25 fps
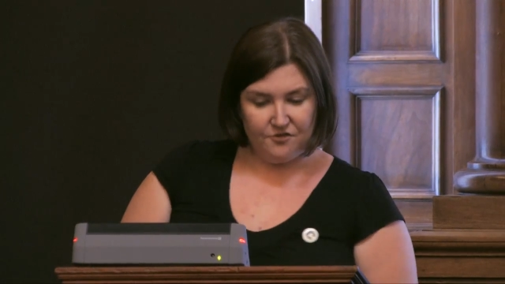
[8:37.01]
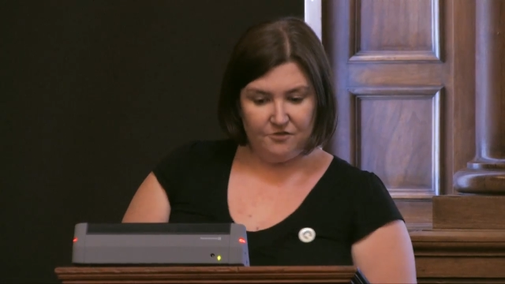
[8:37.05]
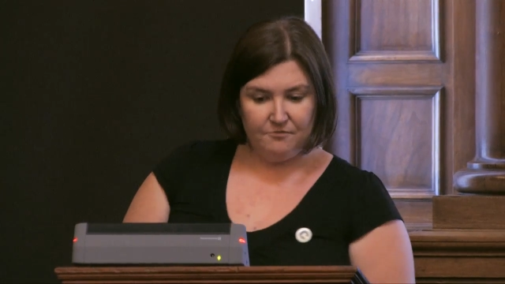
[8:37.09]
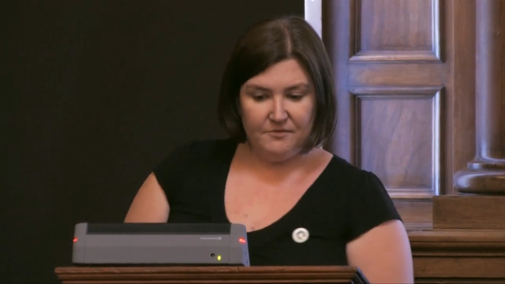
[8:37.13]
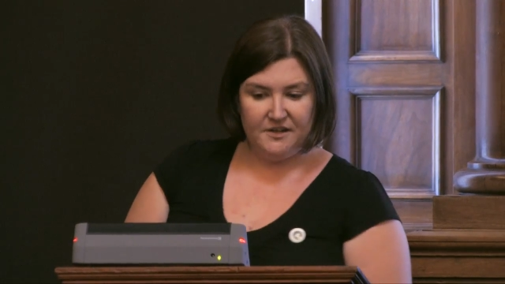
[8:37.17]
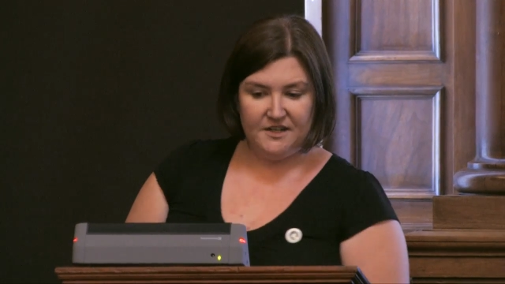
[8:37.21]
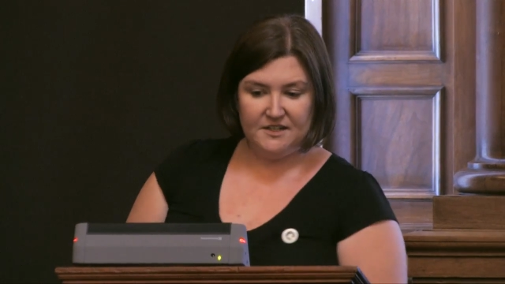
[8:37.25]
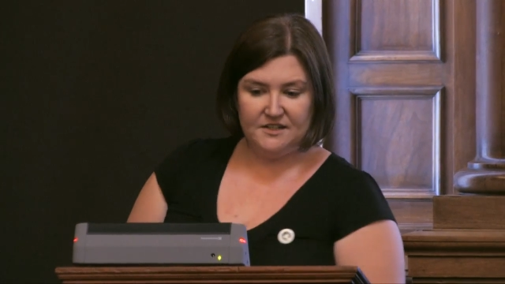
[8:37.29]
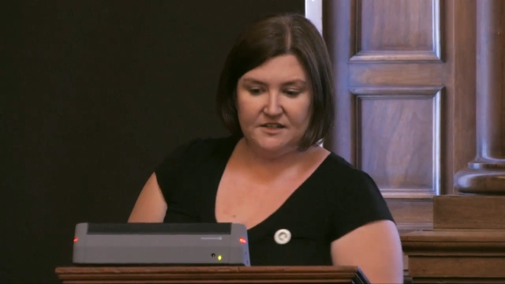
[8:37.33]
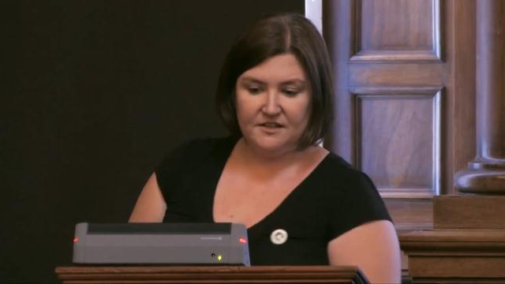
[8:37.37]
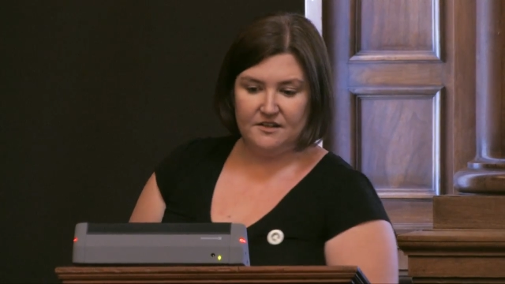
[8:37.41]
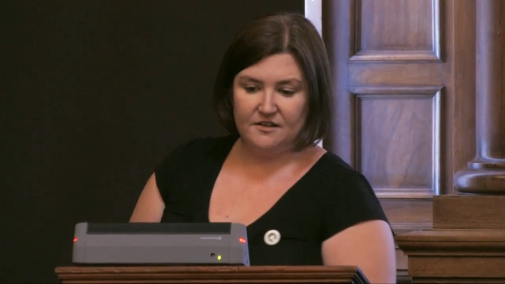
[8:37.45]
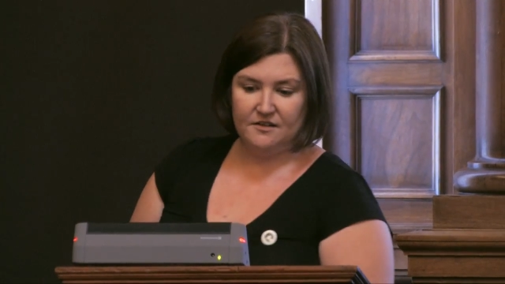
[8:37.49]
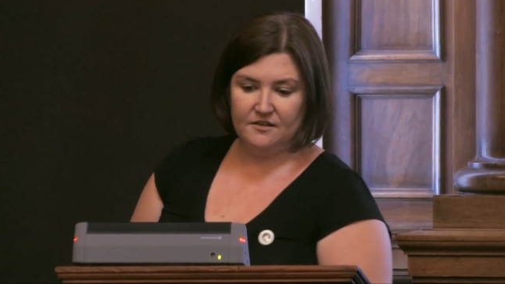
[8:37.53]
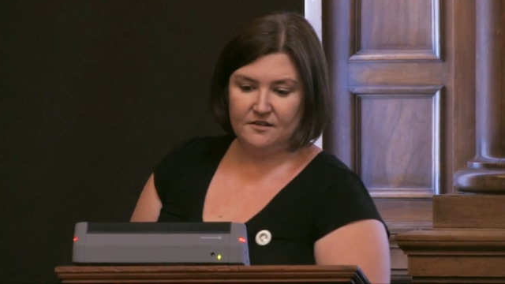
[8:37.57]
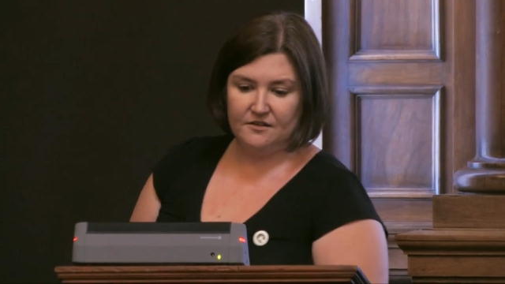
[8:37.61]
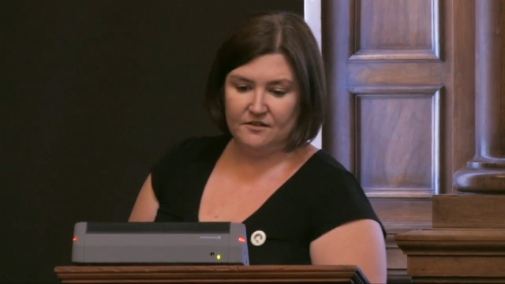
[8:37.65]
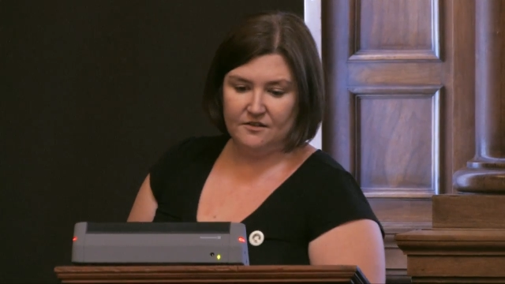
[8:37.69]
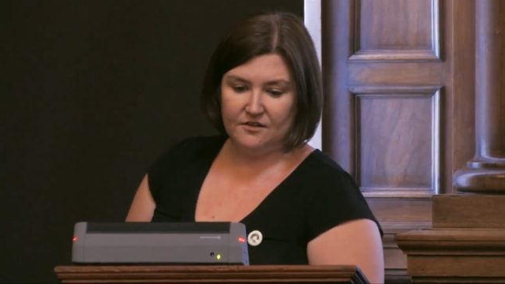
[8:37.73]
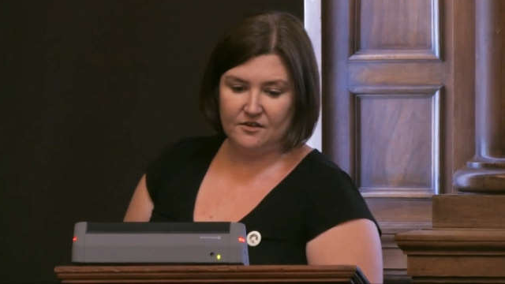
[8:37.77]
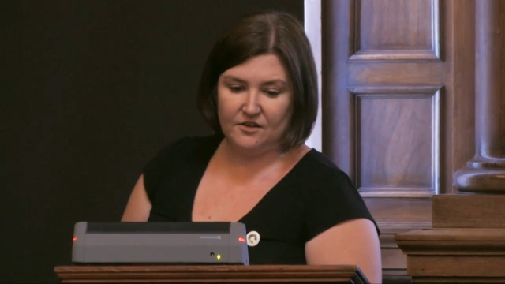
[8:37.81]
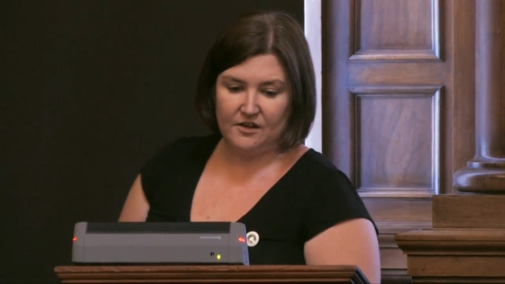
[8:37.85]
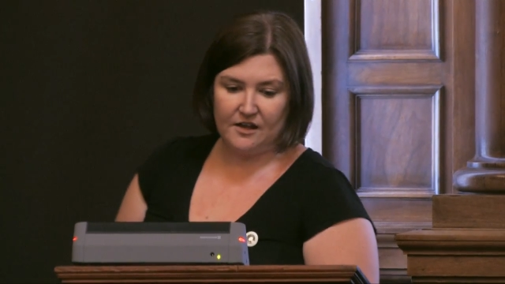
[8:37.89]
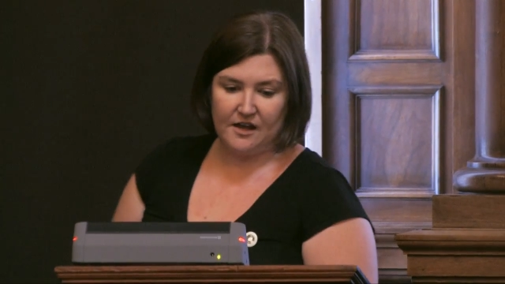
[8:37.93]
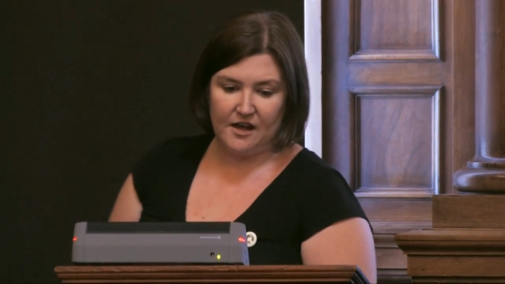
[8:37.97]
for me
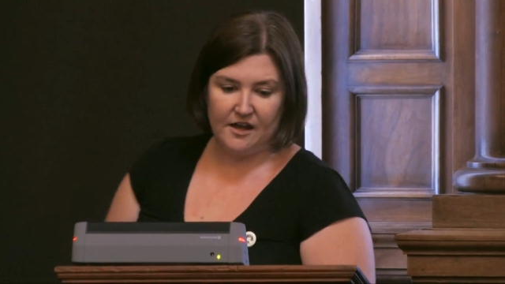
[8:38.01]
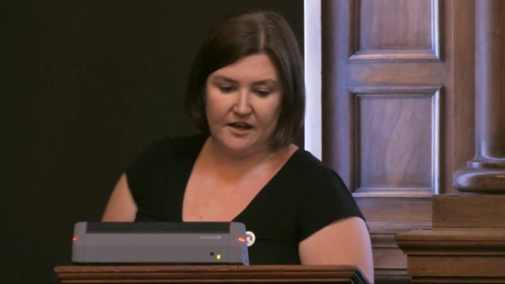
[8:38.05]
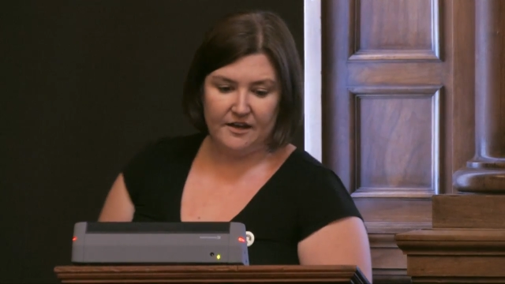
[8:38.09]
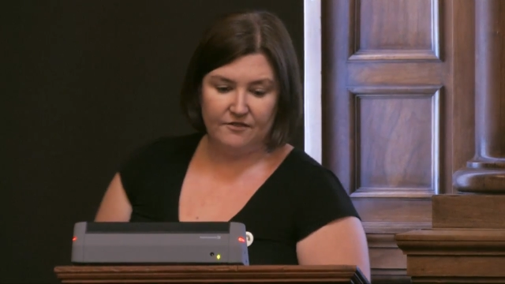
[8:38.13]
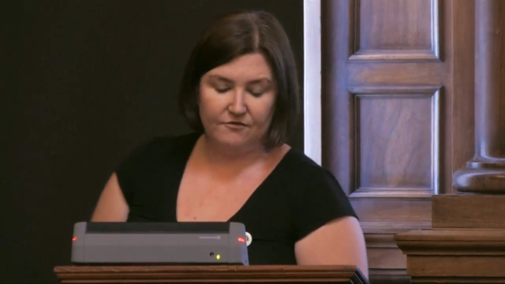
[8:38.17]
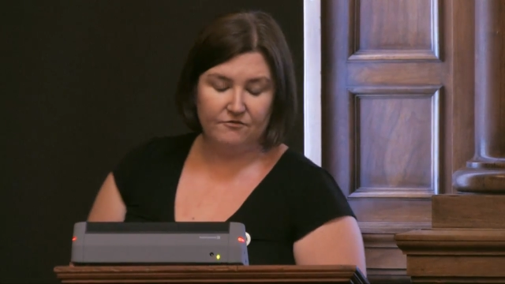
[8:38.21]
to